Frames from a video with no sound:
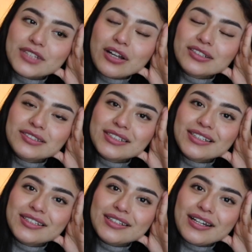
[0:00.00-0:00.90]

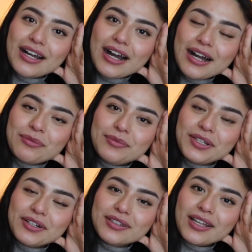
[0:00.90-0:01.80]
Honestly, I'm
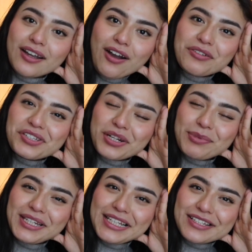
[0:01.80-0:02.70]
here like, oh, it's gonna
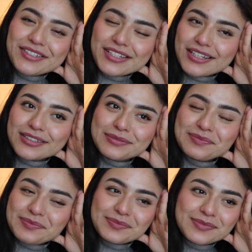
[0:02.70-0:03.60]
be an easy
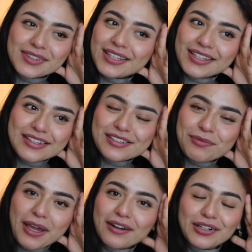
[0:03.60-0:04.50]

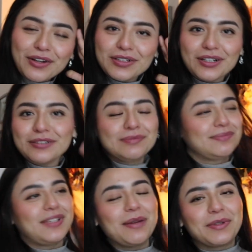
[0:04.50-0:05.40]
pattern. No, girl,
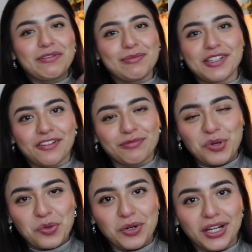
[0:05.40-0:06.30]
I'm giving myself
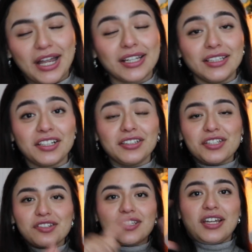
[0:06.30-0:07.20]
more work. I can literally
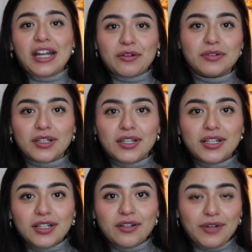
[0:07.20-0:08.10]
just cut out
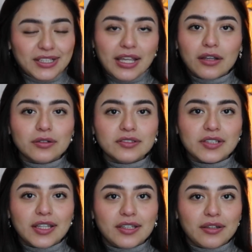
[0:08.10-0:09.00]
rectangles
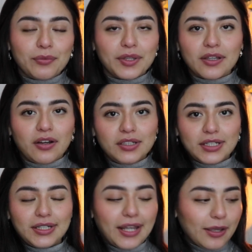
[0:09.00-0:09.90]
and we can call
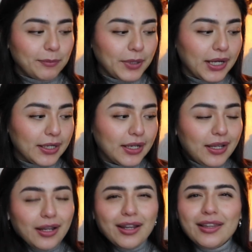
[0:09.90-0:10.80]
it a day, but
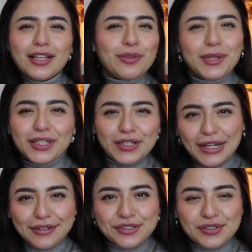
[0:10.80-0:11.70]
I like to be a little
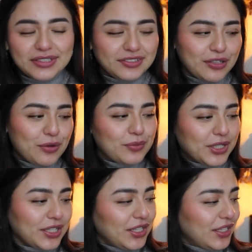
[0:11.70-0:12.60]
extra, so
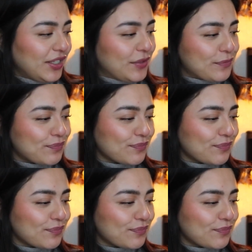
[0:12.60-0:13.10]
we're gonna